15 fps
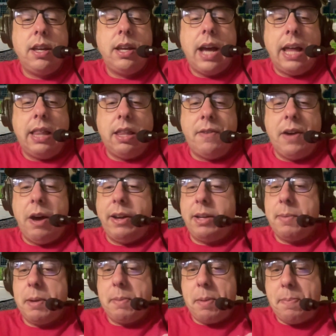I love how I
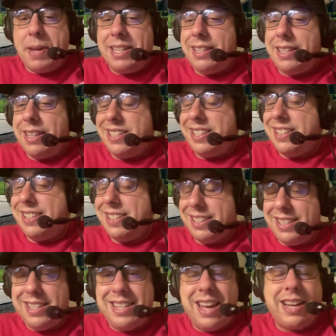can make my picks in less than
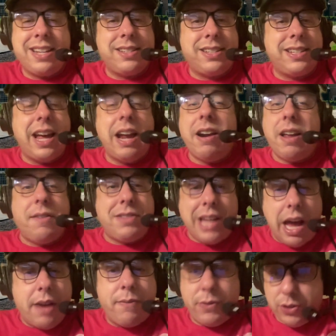60 seconds because I don't have
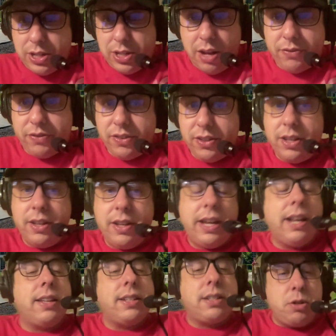time for stuff.
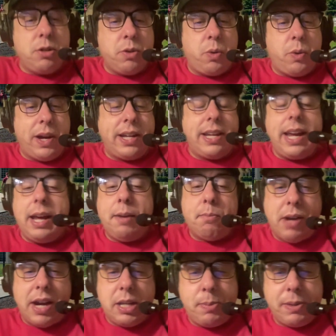I like to do it quick.
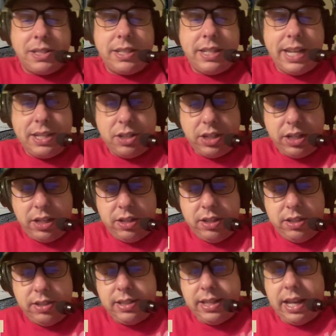Prize Picks gets you
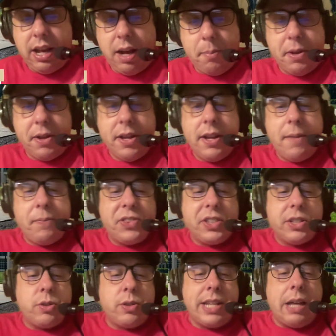set up.
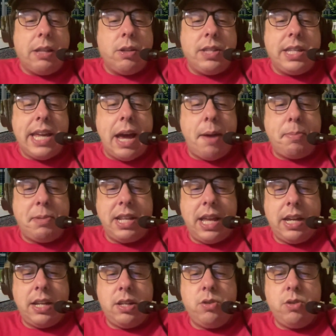So download the app
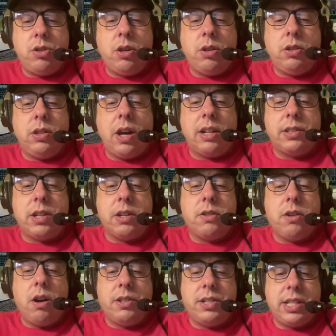today and use code
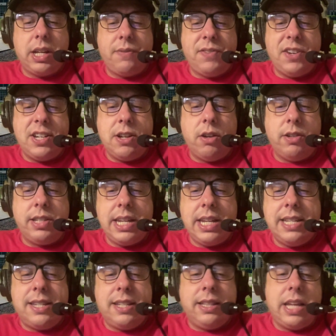LOCKEDONCollege to get $50
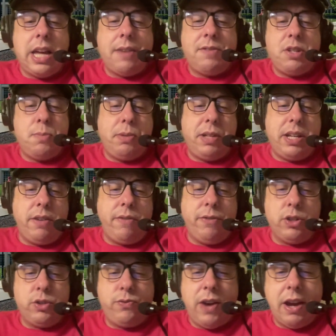instantly after you play your
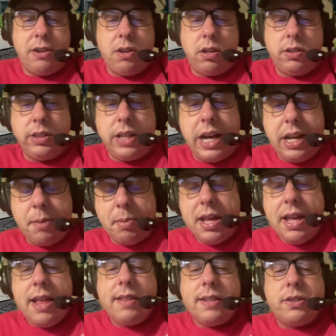first $5 lineup.
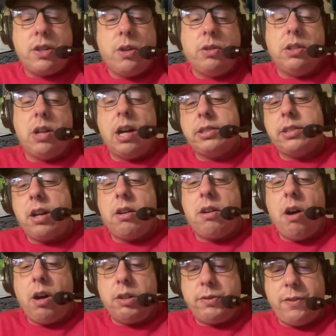That's code
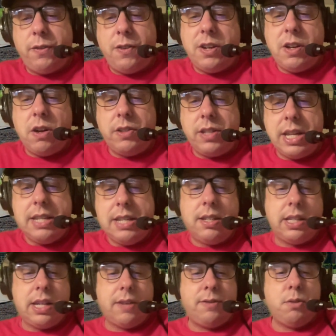LOCKEDONCollege for $50
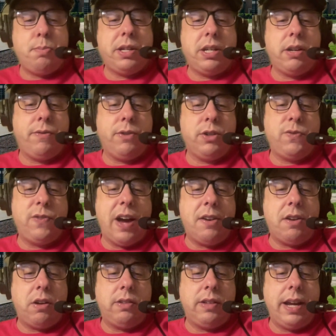instantly after you play your first $5
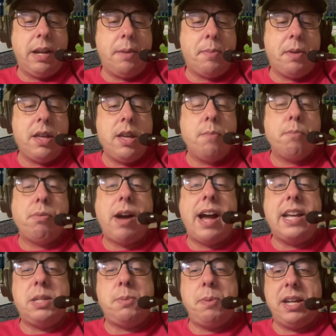lineup.
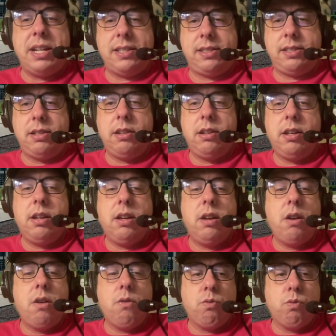Prize Picks.
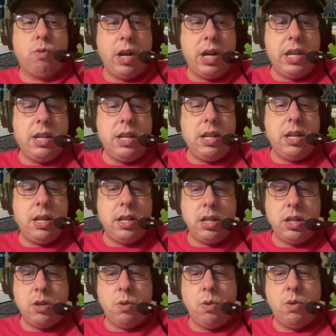Run
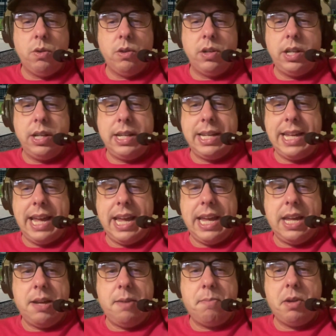your
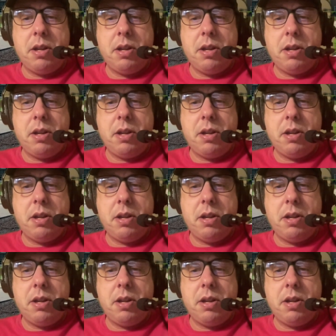game.